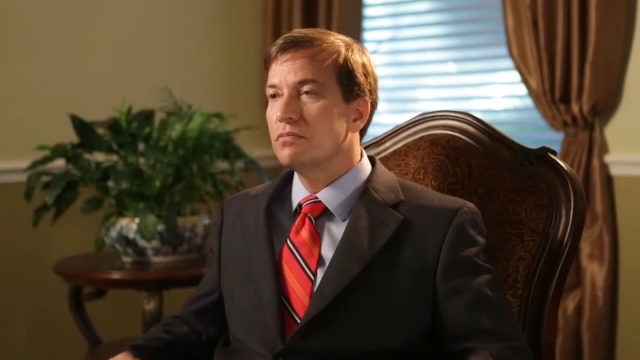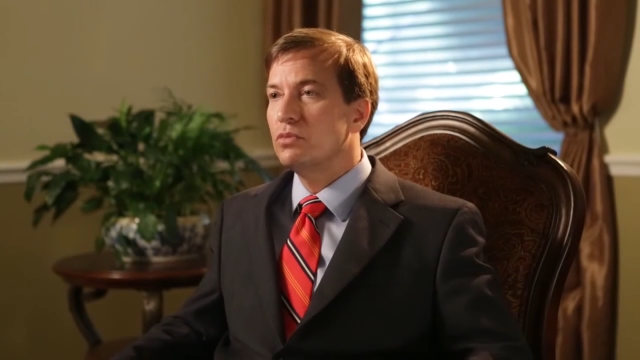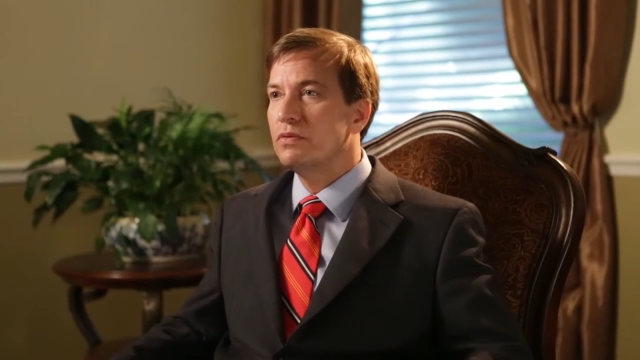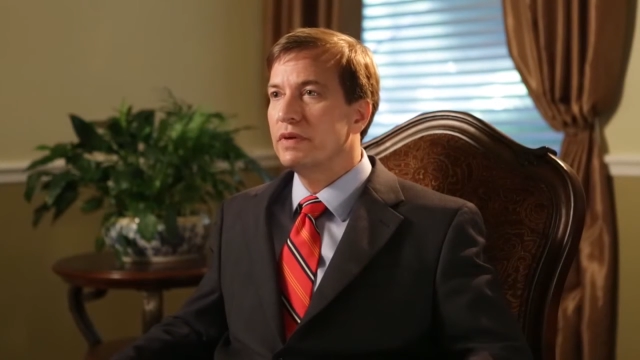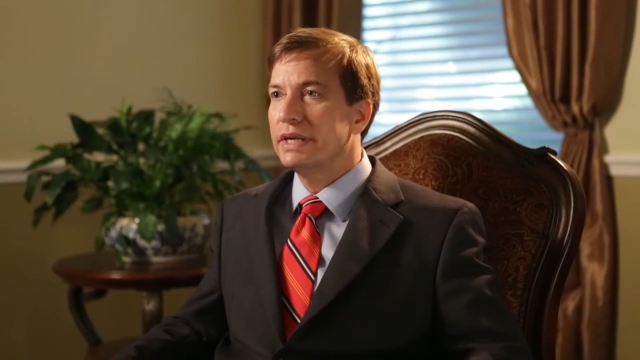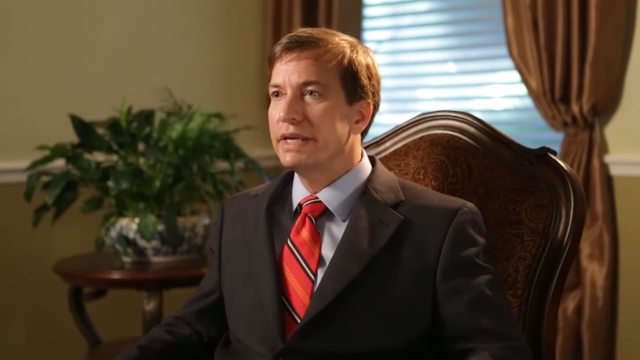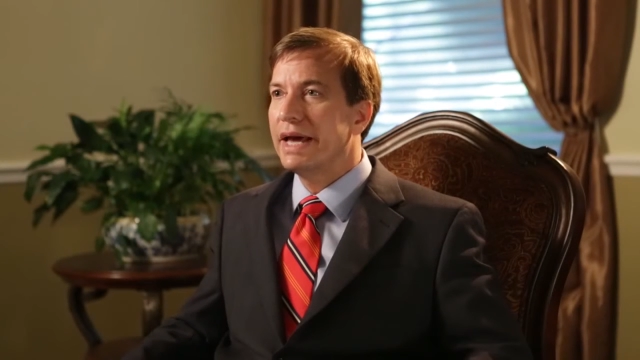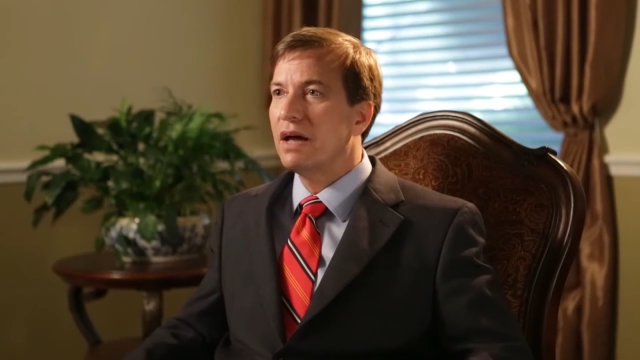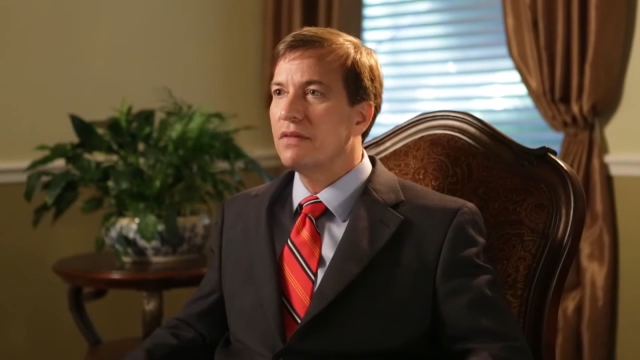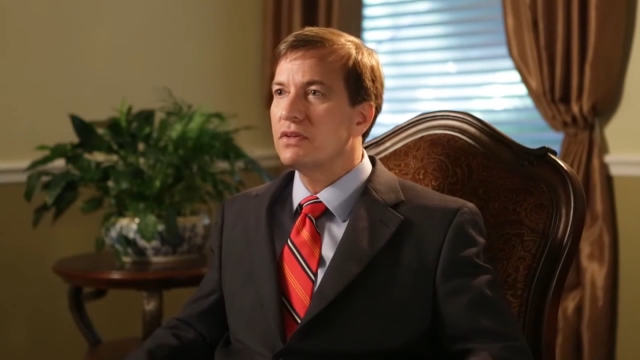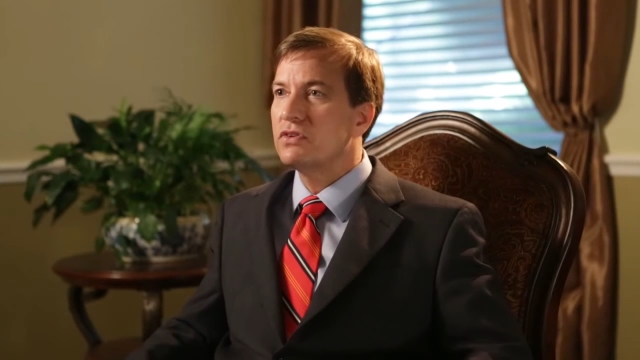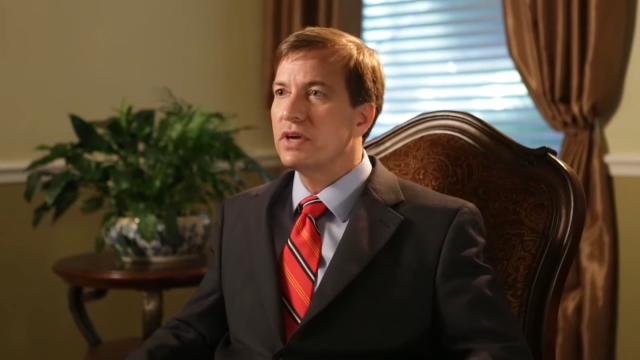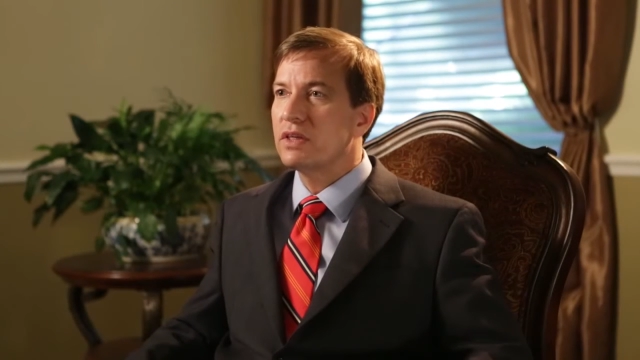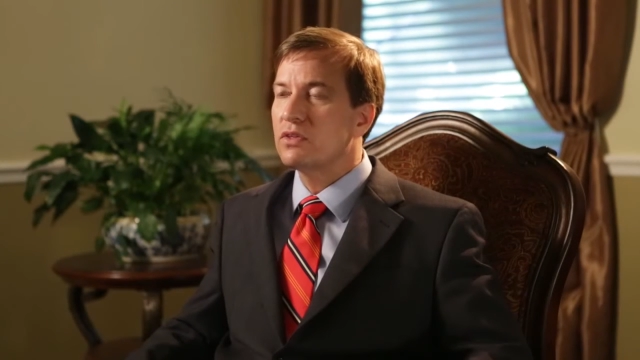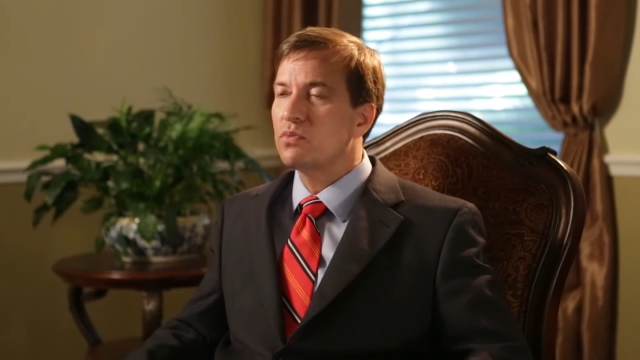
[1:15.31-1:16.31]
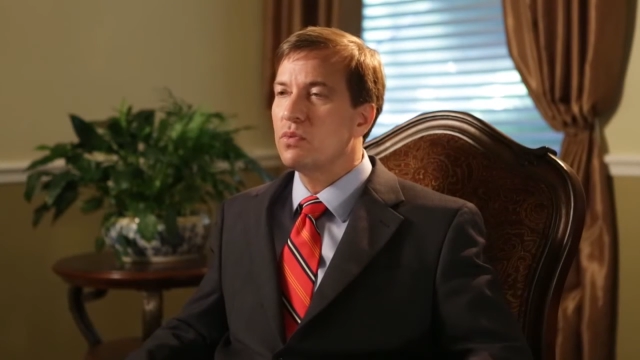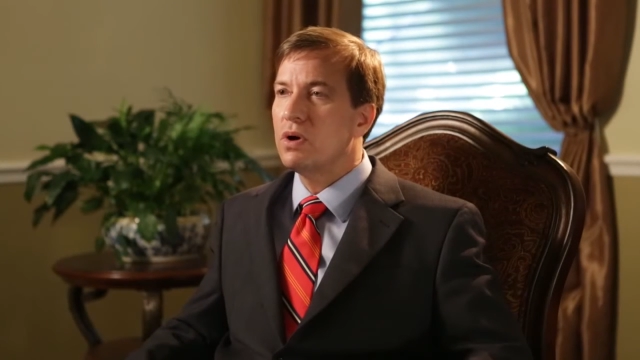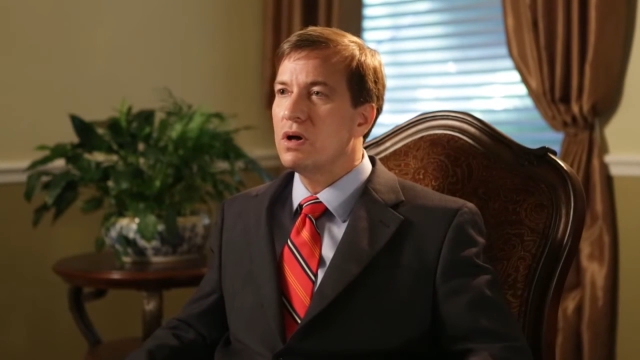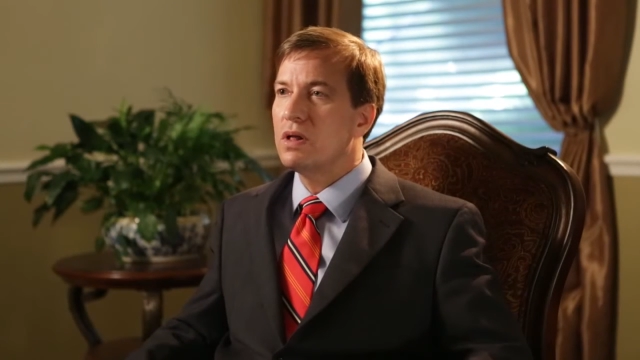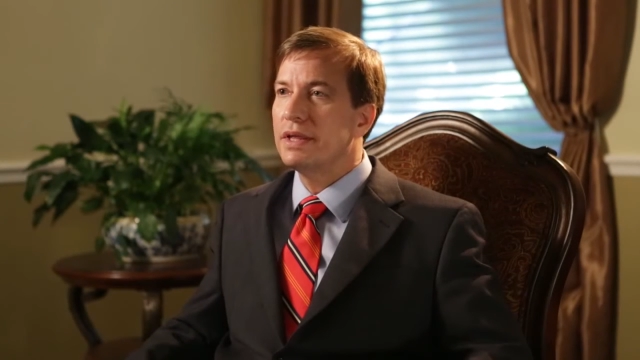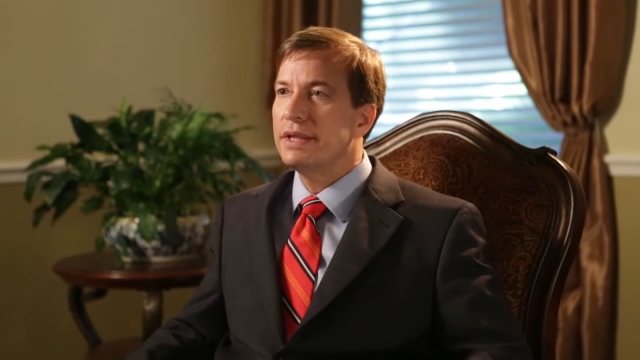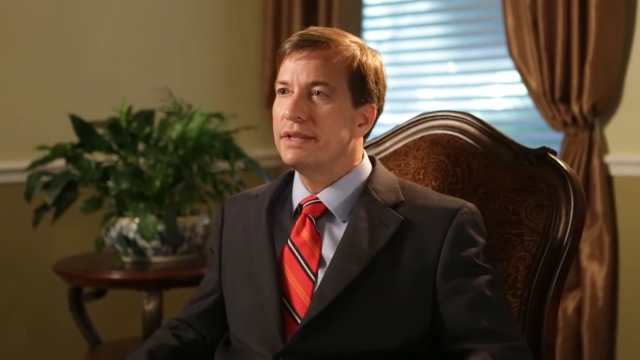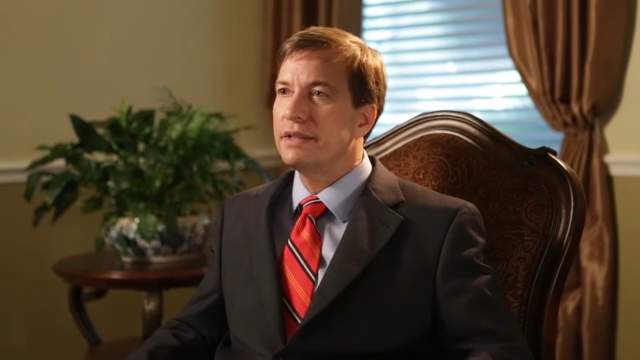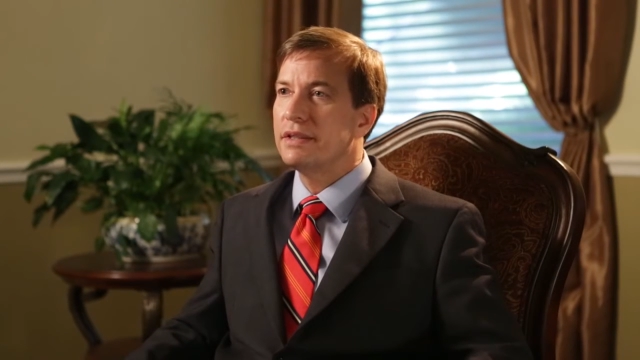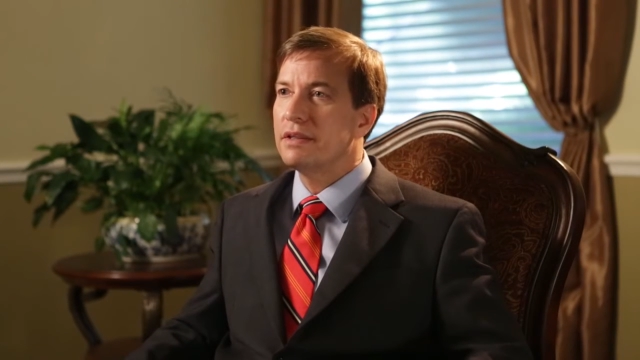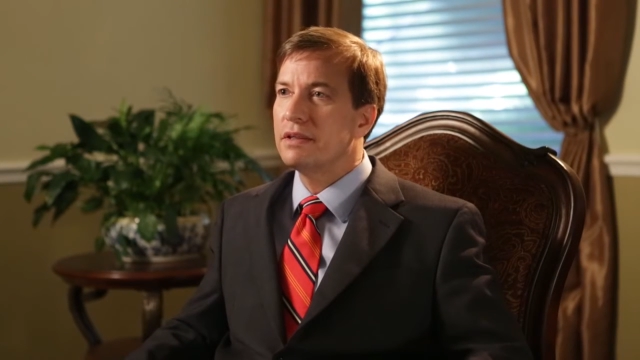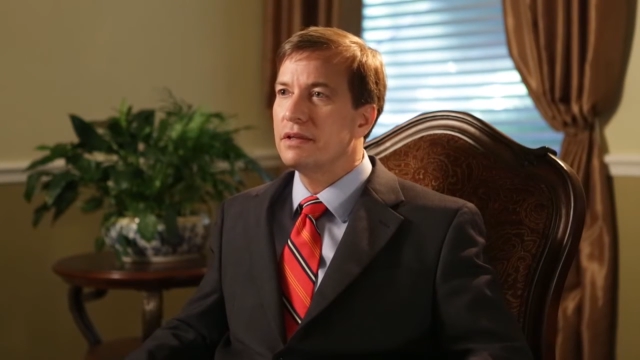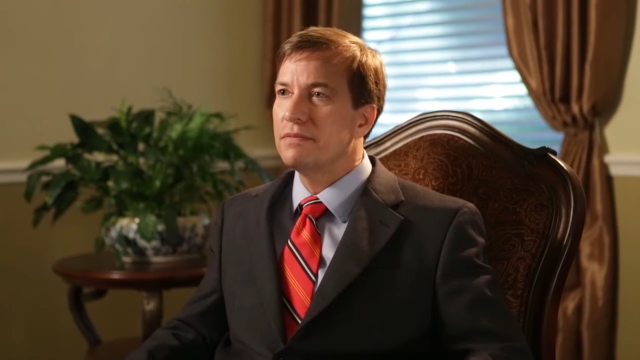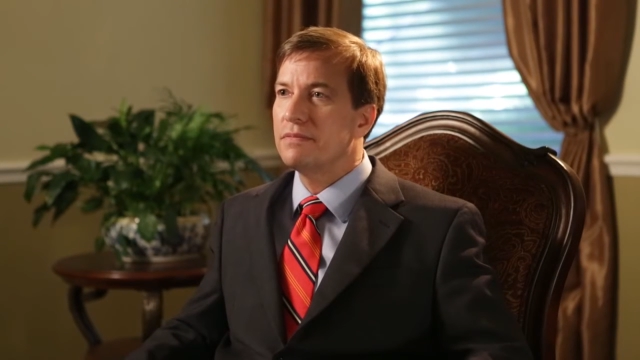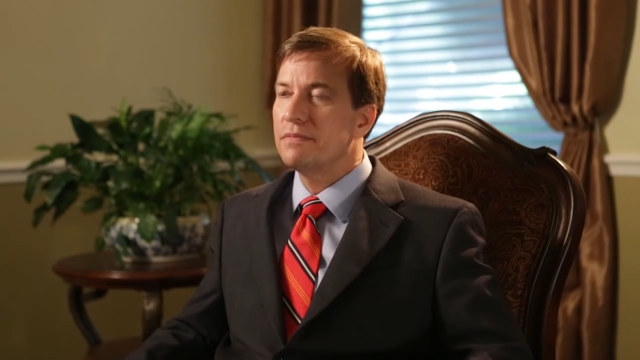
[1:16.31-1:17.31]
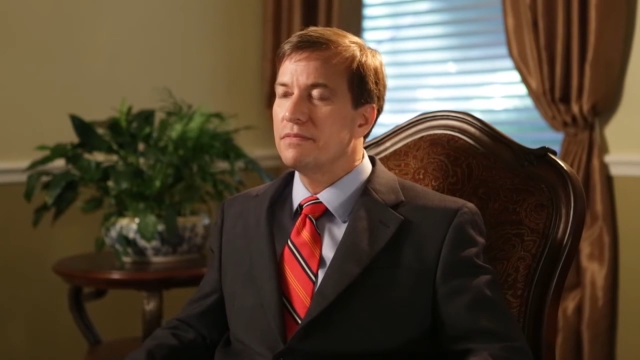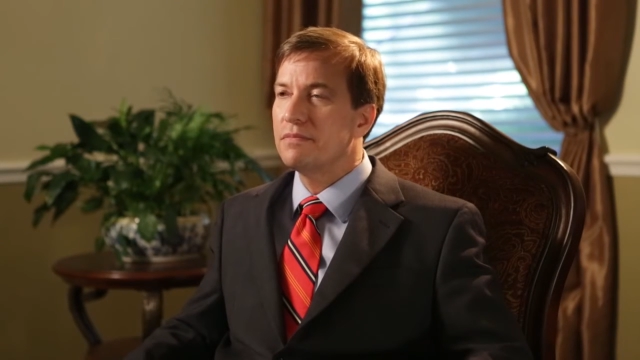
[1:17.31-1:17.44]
moving down the chest wall, and the